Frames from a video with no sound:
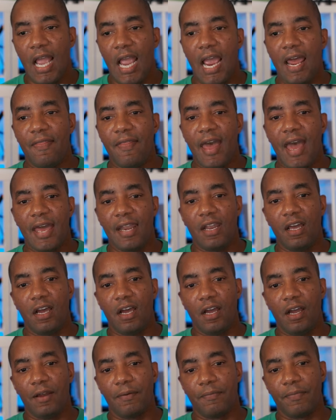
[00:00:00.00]
And
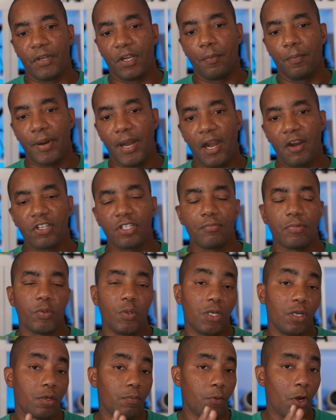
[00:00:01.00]
that the comparison
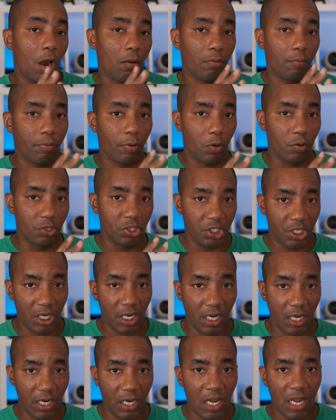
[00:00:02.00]
between Carbon Pro
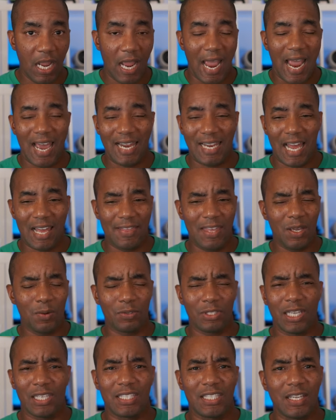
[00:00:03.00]
G at, I think it was like